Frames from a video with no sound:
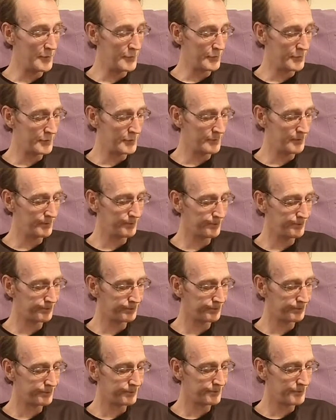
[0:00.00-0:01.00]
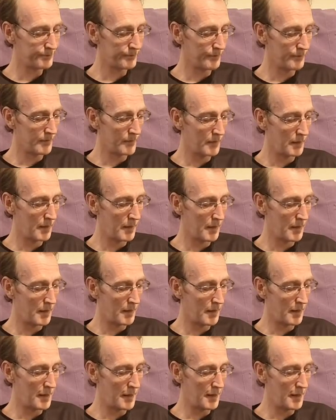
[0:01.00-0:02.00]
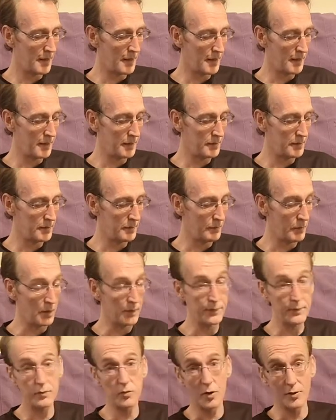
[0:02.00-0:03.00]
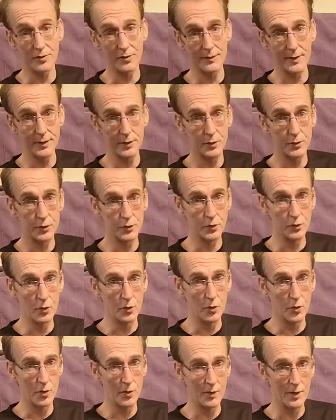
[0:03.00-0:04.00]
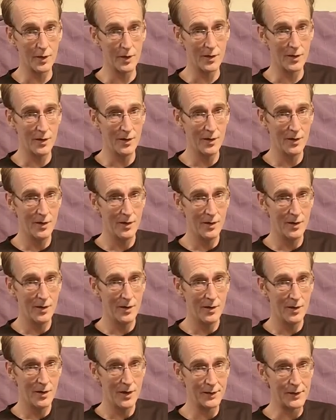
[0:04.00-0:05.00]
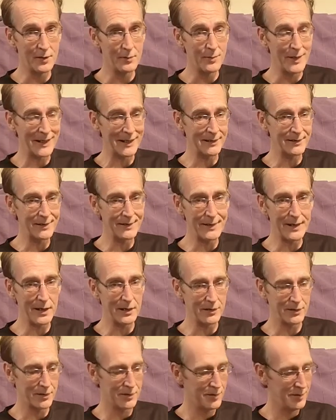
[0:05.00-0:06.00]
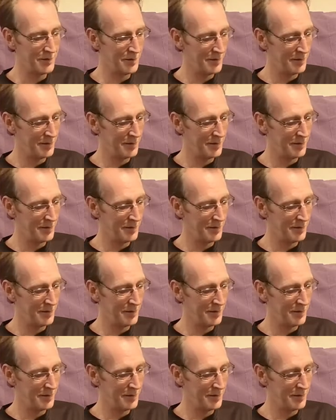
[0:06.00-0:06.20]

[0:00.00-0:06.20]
mattress. And well, if you've watched the videos, you'll know that it didn't make it to the end.